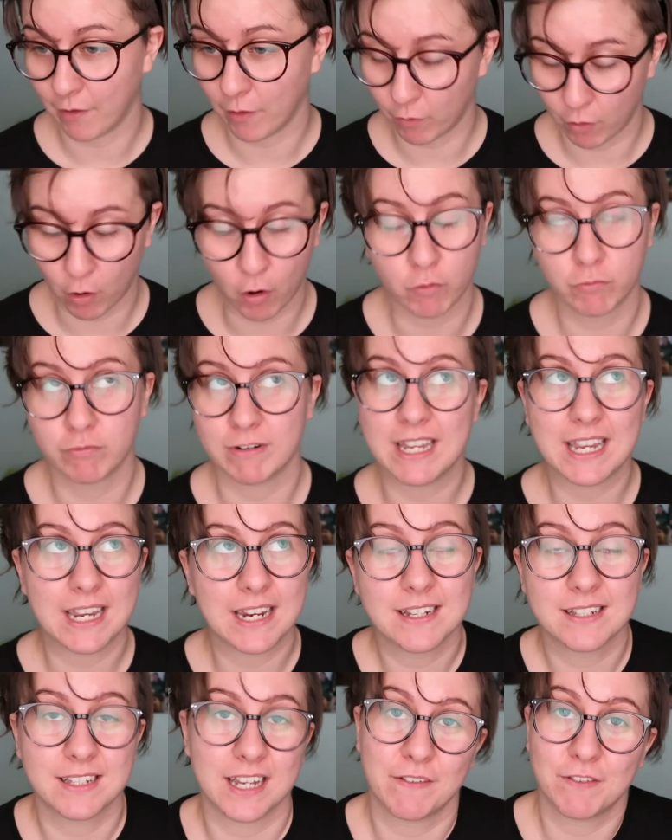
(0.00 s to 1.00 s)
or
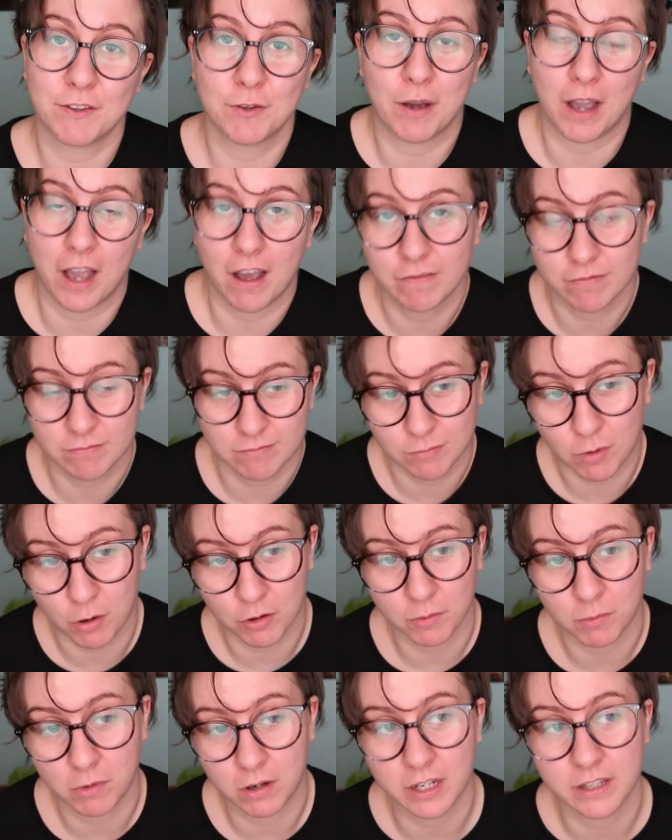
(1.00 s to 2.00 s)
reads if you have more
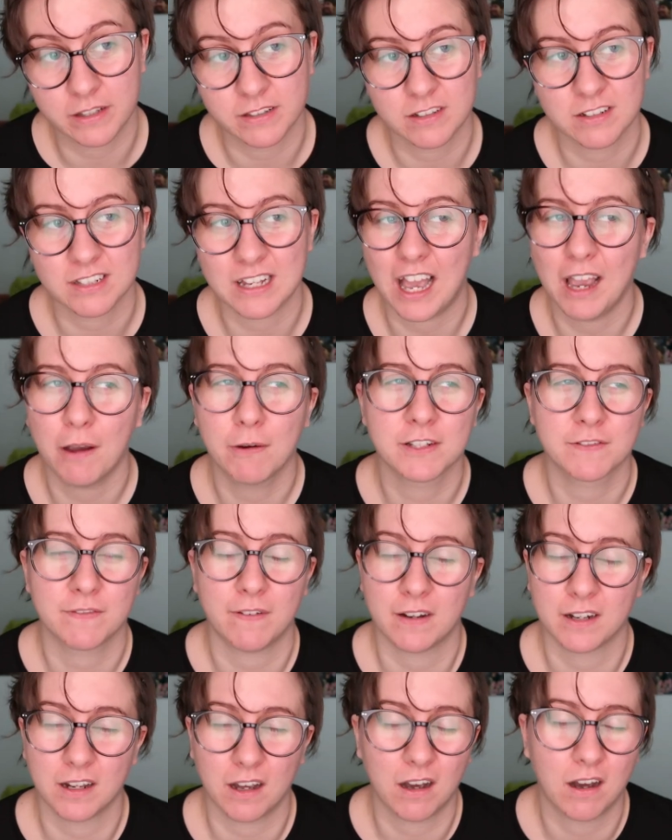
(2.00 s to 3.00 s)
than one, is because I always
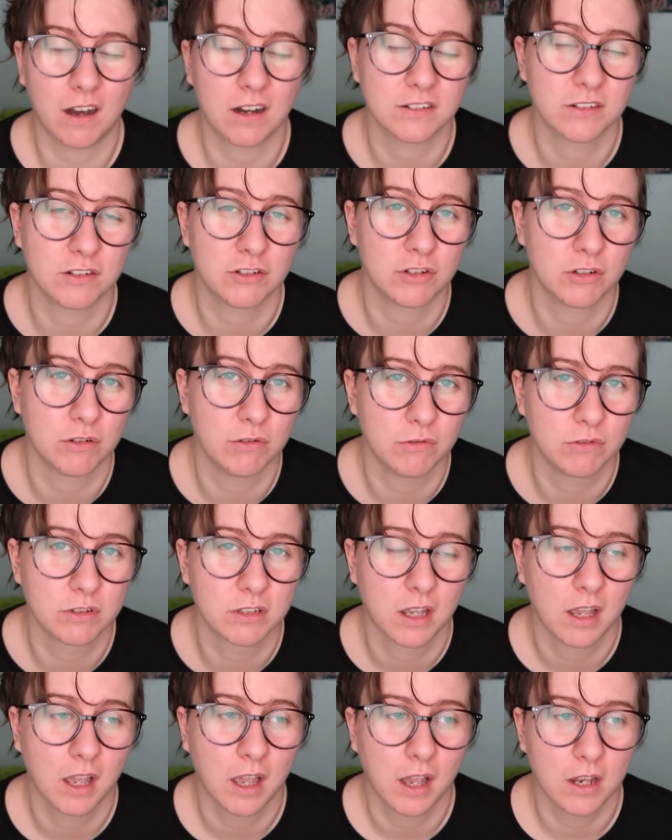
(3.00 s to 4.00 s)
find it hard to choose
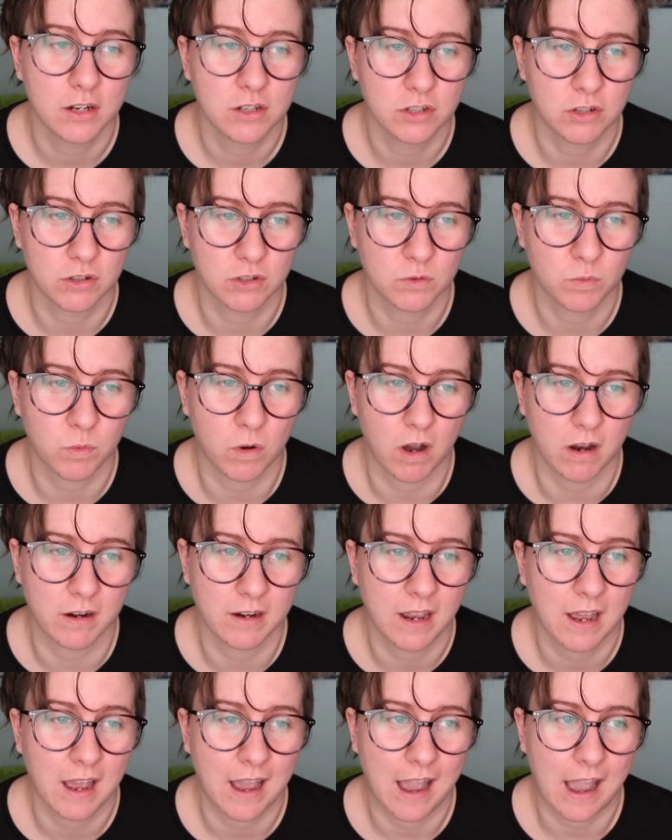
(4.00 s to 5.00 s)
just one
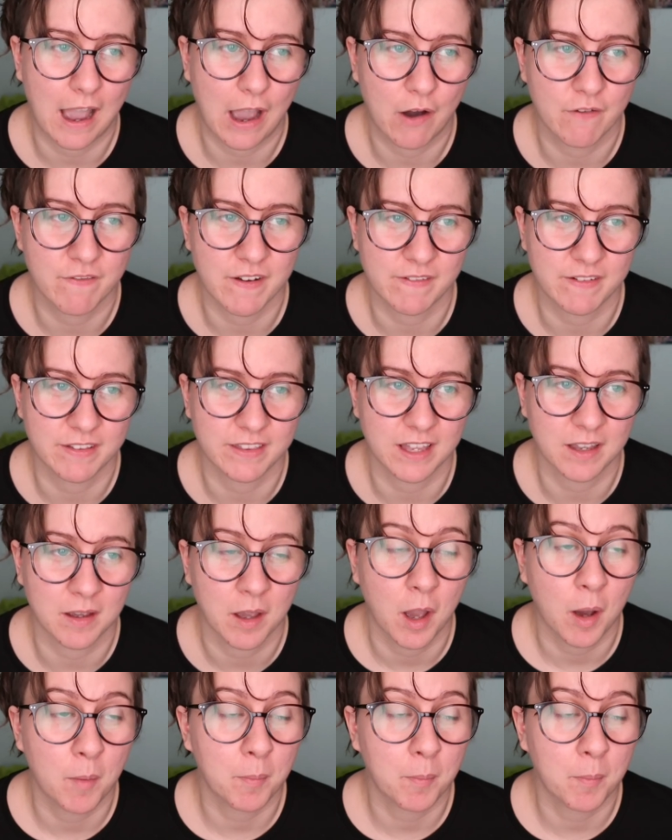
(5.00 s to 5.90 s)
out of everything,